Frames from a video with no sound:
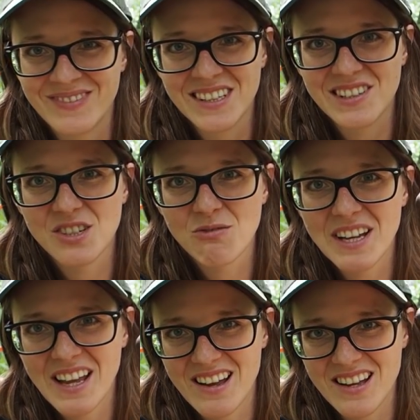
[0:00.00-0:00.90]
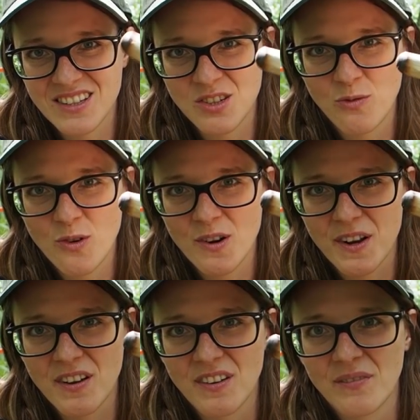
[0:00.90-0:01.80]
this is really hard to work.
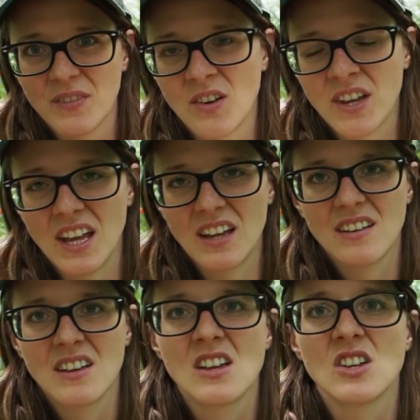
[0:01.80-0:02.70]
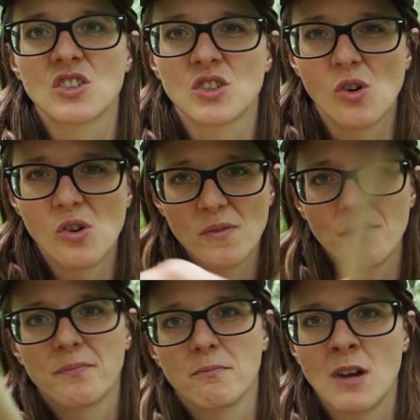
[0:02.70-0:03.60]
Okay, so
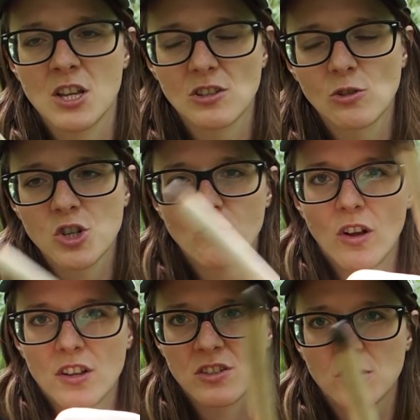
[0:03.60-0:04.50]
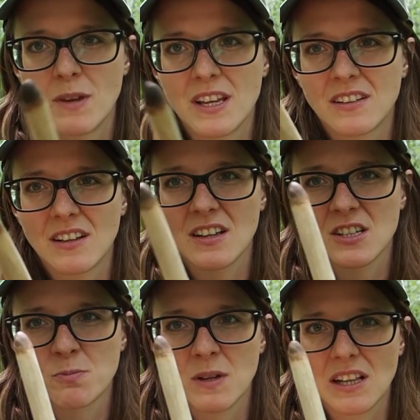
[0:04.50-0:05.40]
my solution was to make the
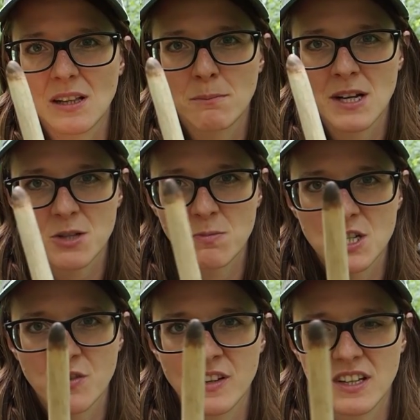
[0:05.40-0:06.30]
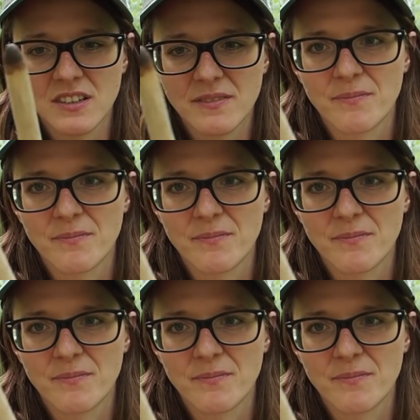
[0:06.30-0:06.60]
spindle much, much thinner.